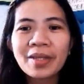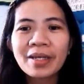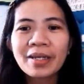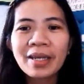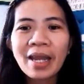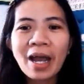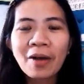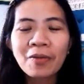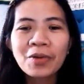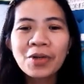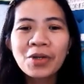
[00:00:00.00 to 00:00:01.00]
Now,
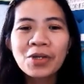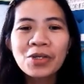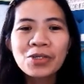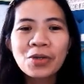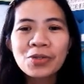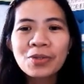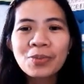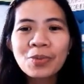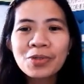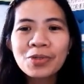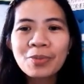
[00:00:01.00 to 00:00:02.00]
so
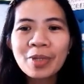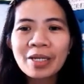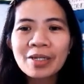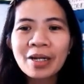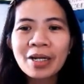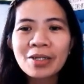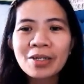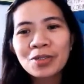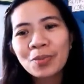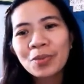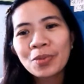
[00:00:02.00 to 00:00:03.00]
supposedly,
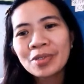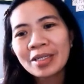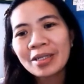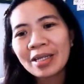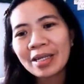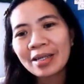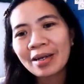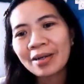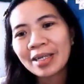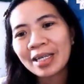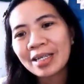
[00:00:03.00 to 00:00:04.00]

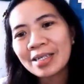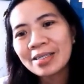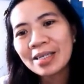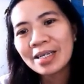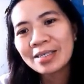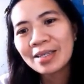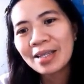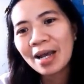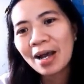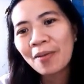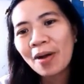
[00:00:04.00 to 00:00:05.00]
okay, this is
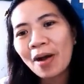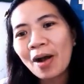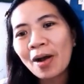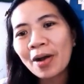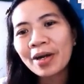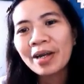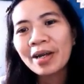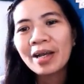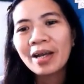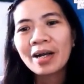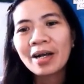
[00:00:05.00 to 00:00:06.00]
now our
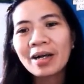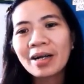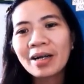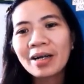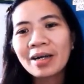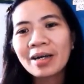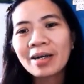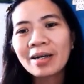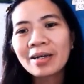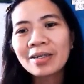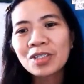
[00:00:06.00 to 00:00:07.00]
uh,
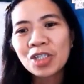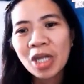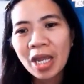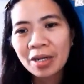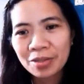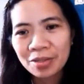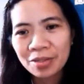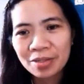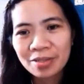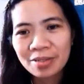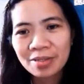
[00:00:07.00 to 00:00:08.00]

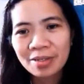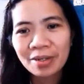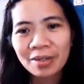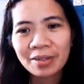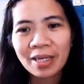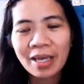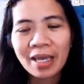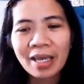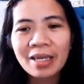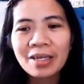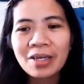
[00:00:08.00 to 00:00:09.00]
chairs. Okay,
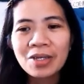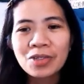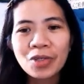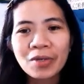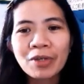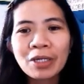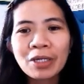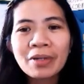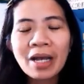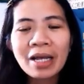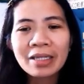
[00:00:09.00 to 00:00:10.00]
so if we look
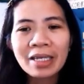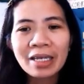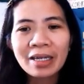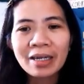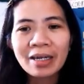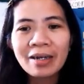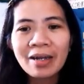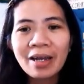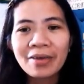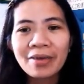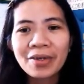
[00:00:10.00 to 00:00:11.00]
at here,
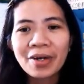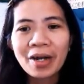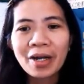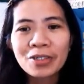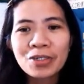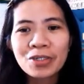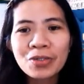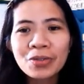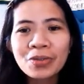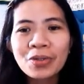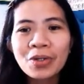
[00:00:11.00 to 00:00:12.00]
there are
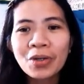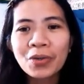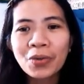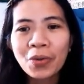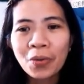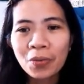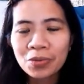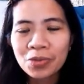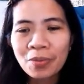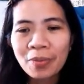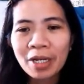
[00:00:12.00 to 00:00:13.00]
two rows. So
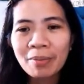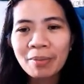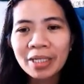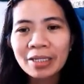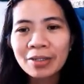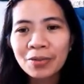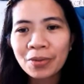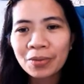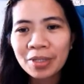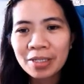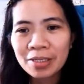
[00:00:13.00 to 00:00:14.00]
magambal kita row,
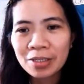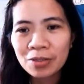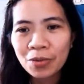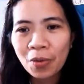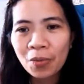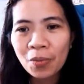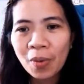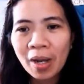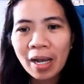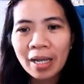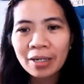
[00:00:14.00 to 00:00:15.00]
this is row
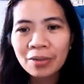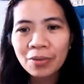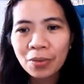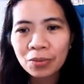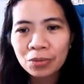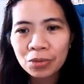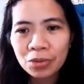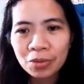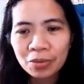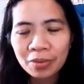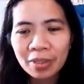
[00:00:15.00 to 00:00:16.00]
1, row
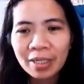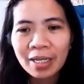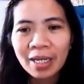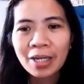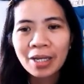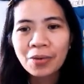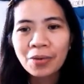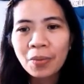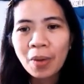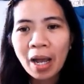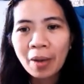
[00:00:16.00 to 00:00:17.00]
2. And row
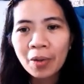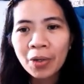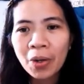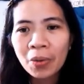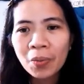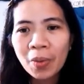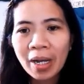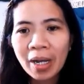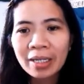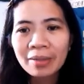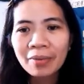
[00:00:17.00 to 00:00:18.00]

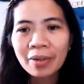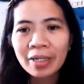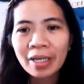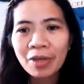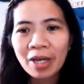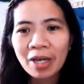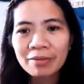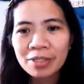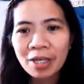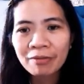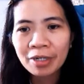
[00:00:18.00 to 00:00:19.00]
1, okay, we have
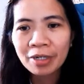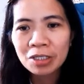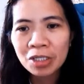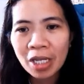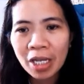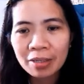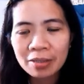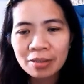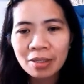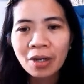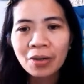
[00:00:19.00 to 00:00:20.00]
several chairs.
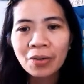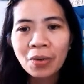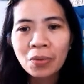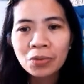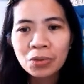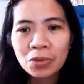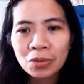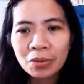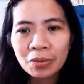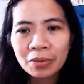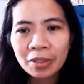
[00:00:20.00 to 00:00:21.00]
Row
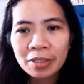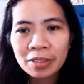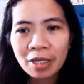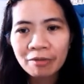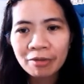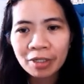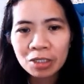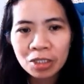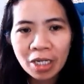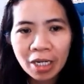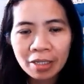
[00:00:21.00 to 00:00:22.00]
2, there are several
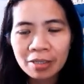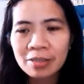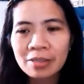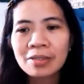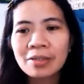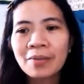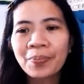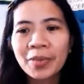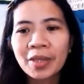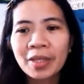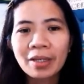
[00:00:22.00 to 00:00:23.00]
chairs.
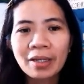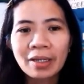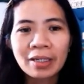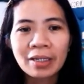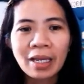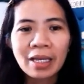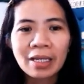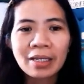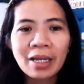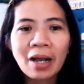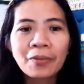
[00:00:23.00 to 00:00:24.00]
Okay,
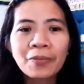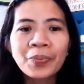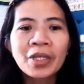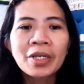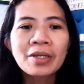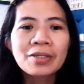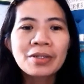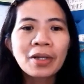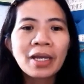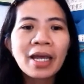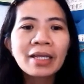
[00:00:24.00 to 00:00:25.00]
now, so
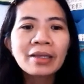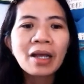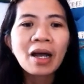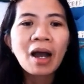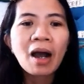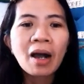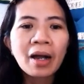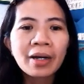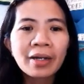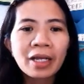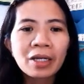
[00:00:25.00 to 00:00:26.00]
let R
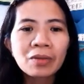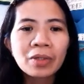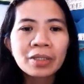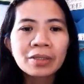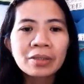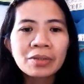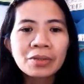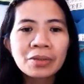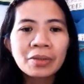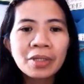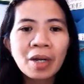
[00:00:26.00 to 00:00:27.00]
equal to
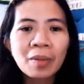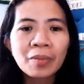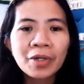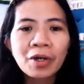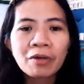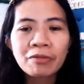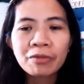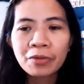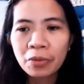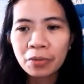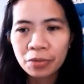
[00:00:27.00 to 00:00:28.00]
number of
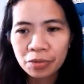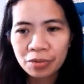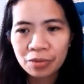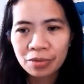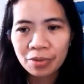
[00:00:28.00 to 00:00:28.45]
rows.